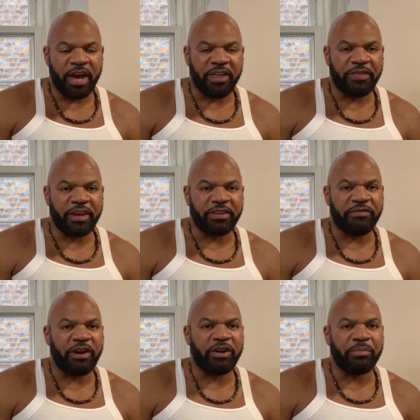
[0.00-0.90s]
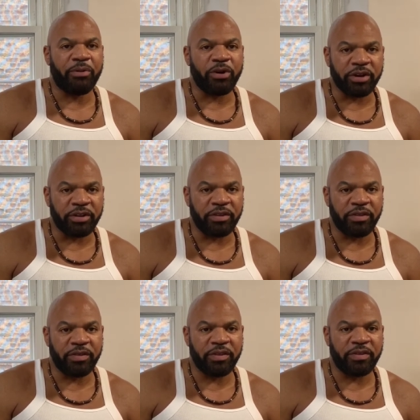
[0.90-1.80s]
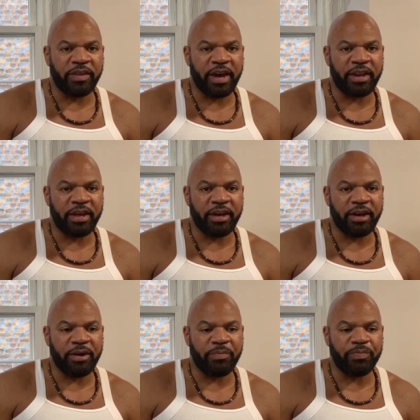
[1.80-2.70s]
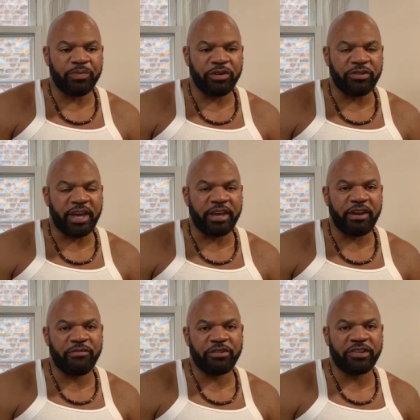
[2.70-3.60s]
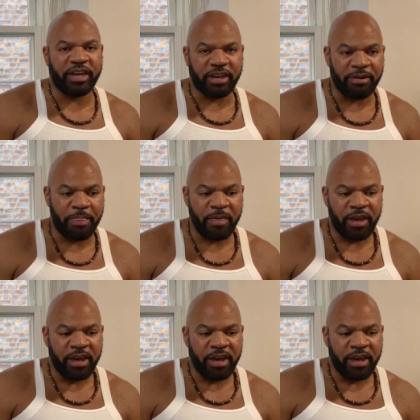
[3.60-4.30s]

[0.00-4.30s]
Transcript: I think it's very important that um, you take care of your skin.